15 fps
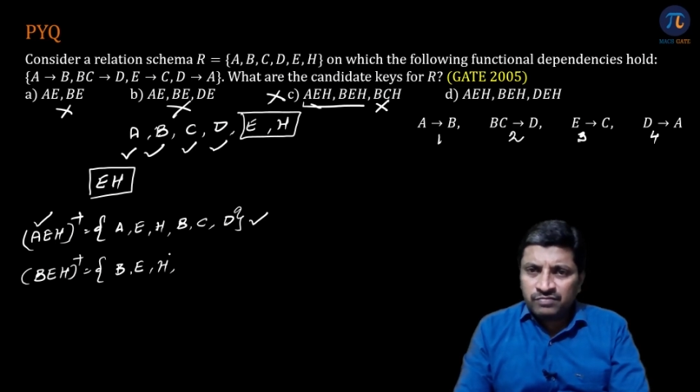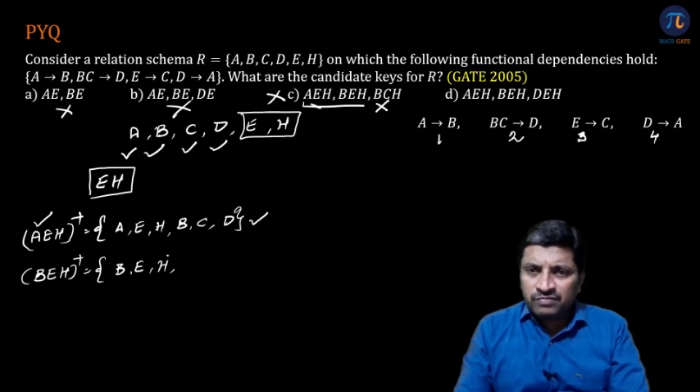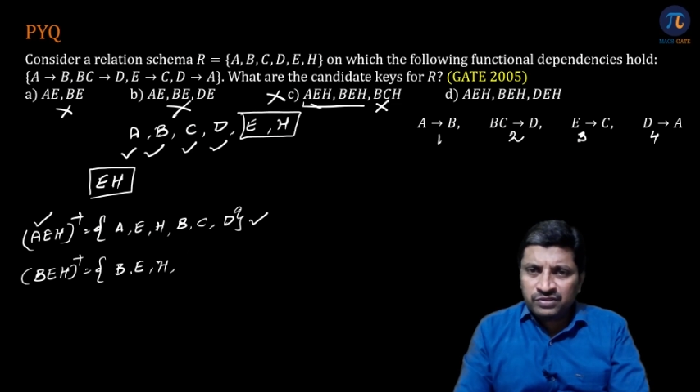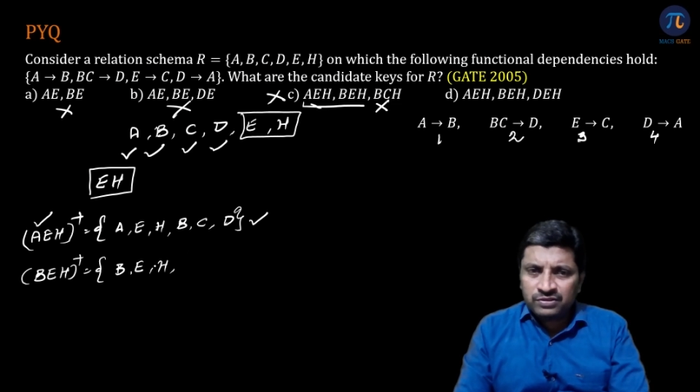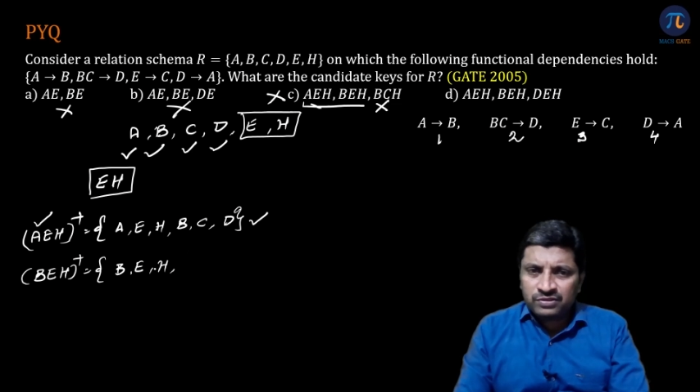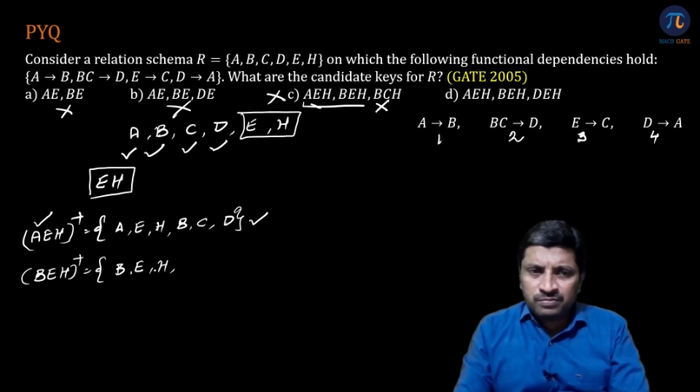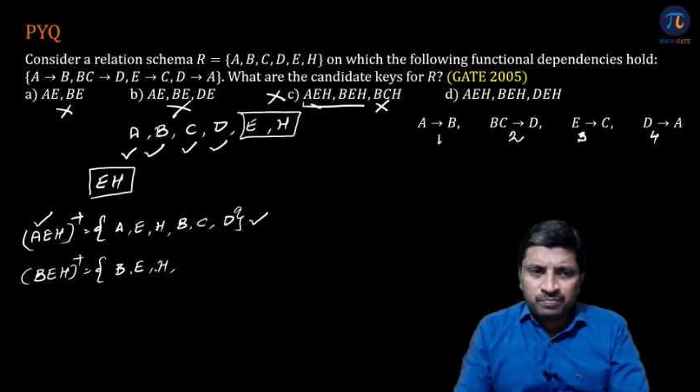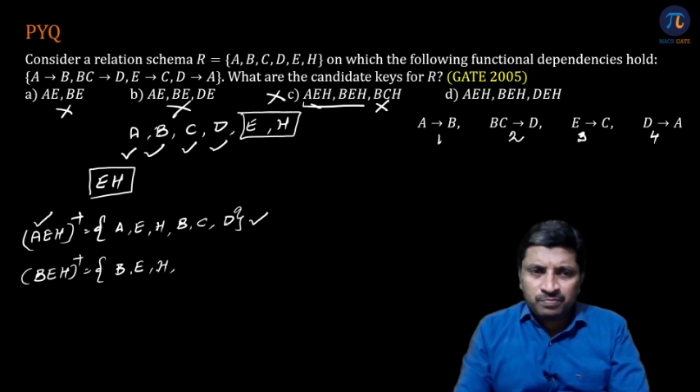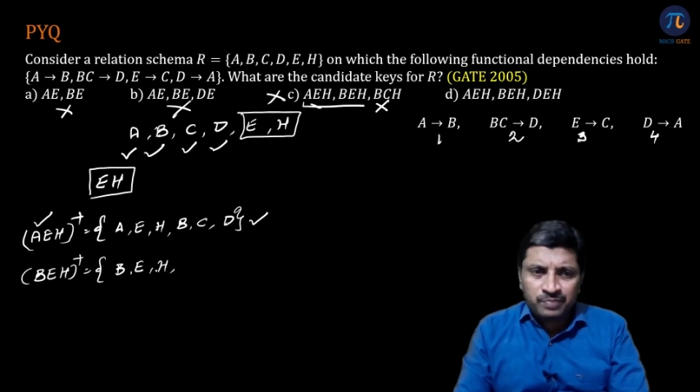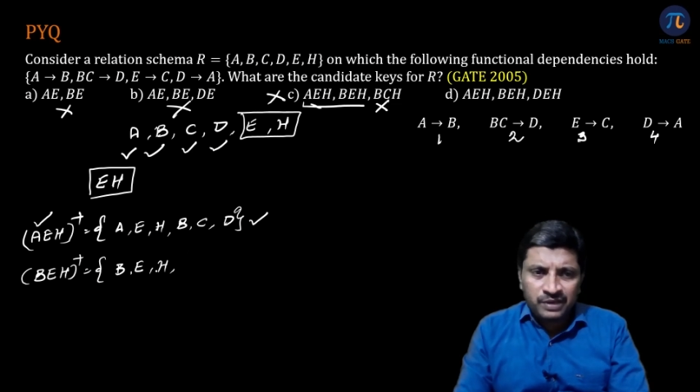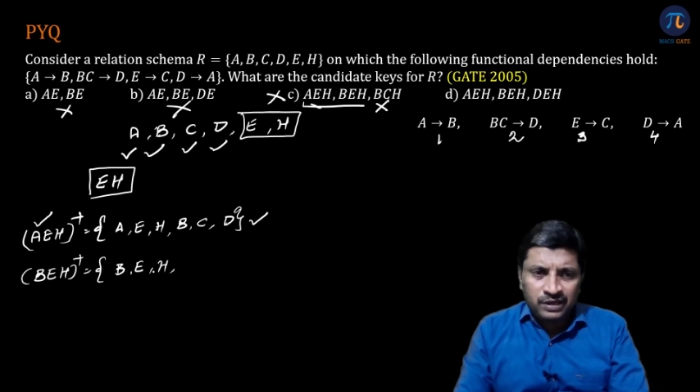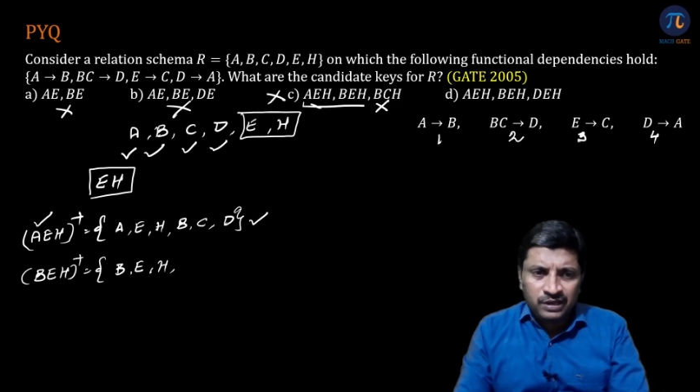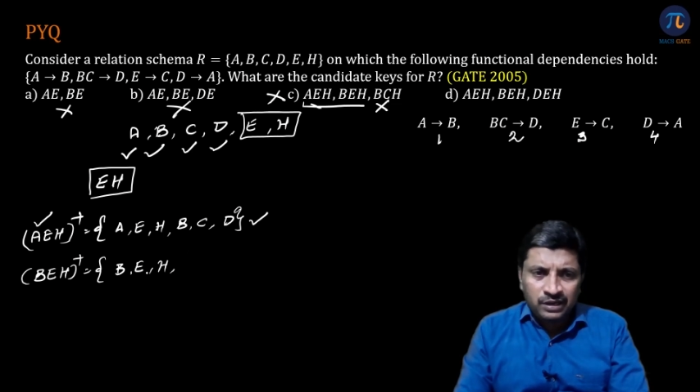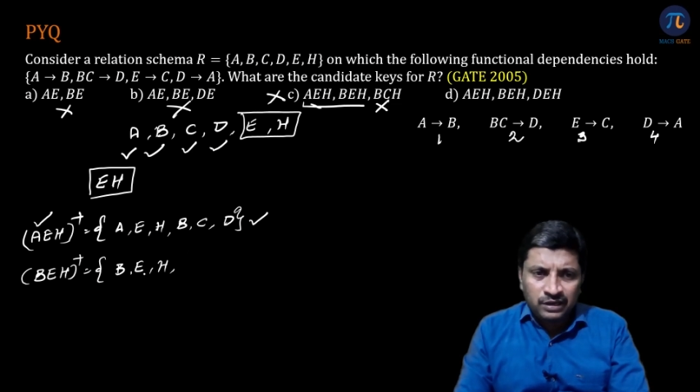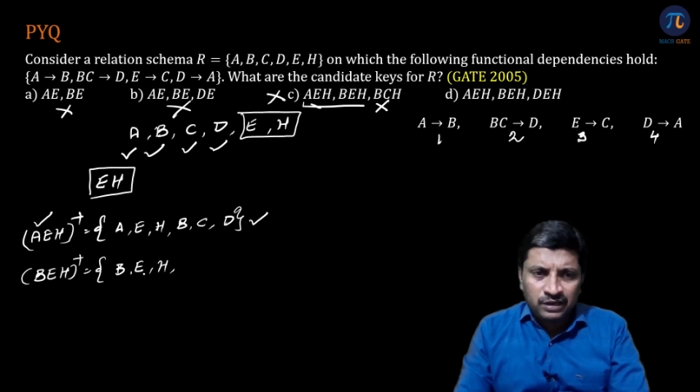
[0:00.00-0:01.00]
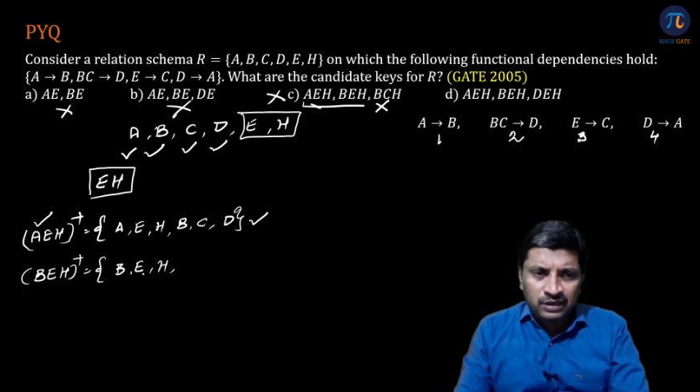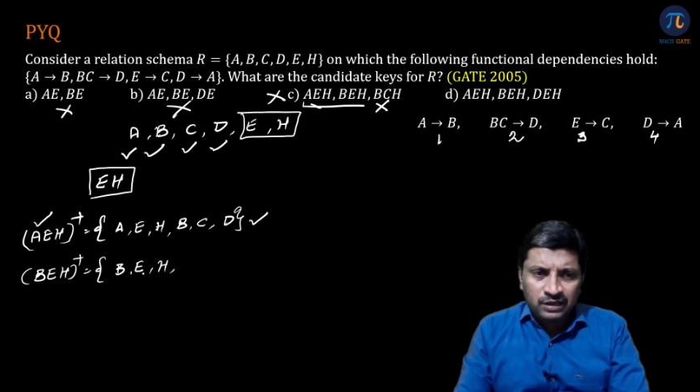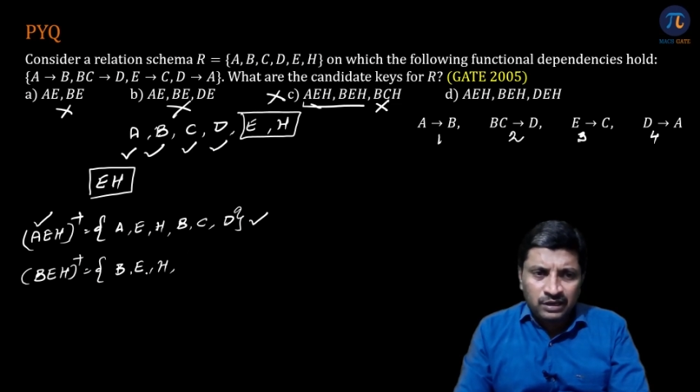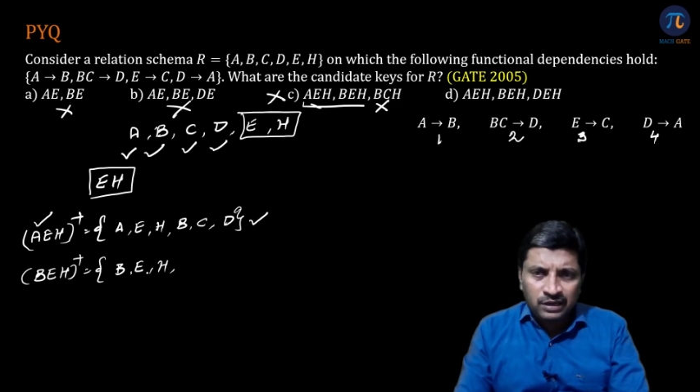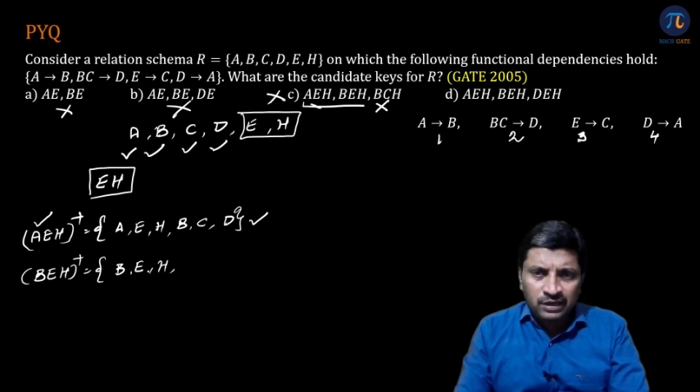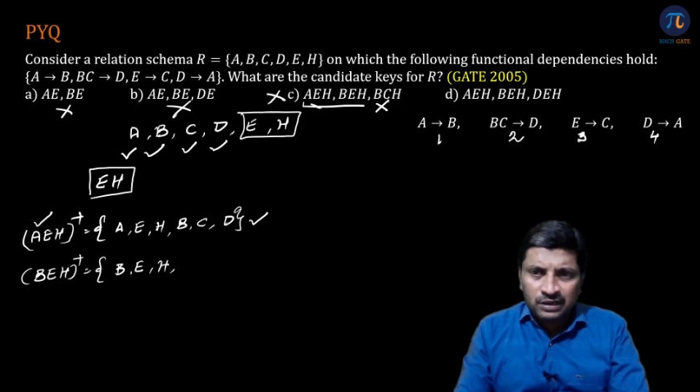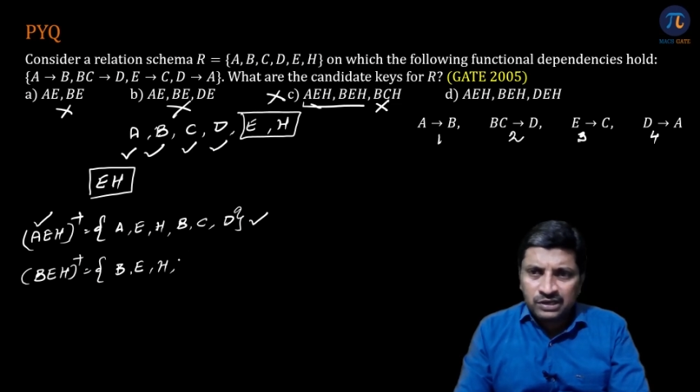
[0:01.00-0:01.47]

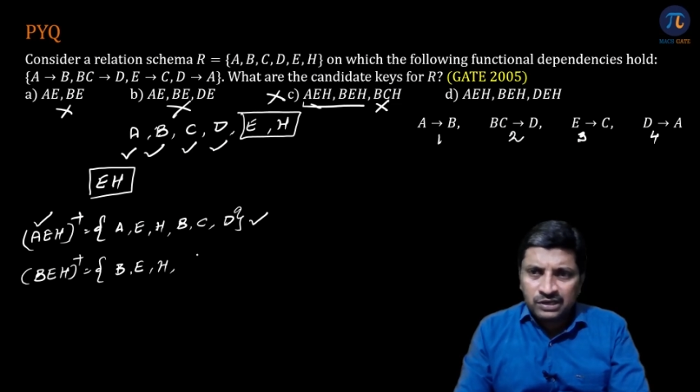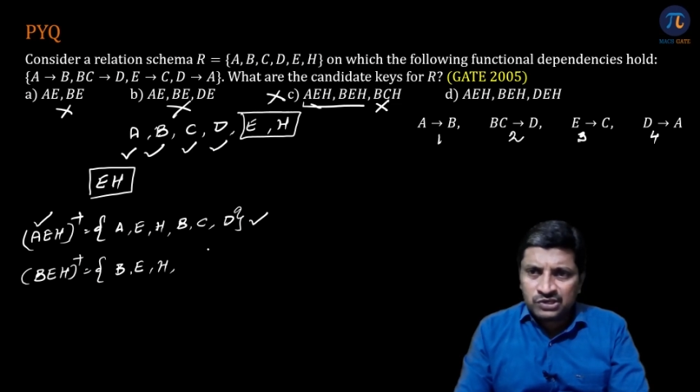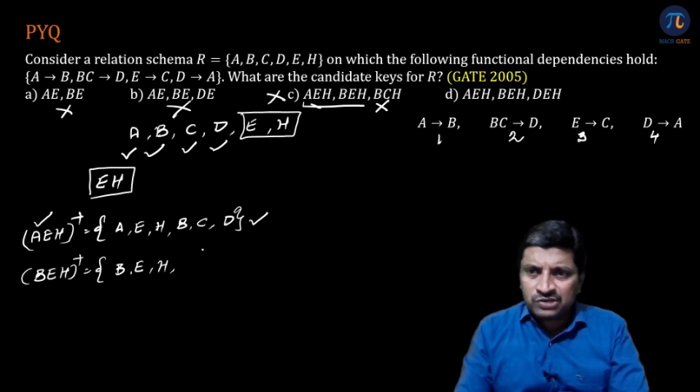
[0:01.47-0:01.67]
BEH,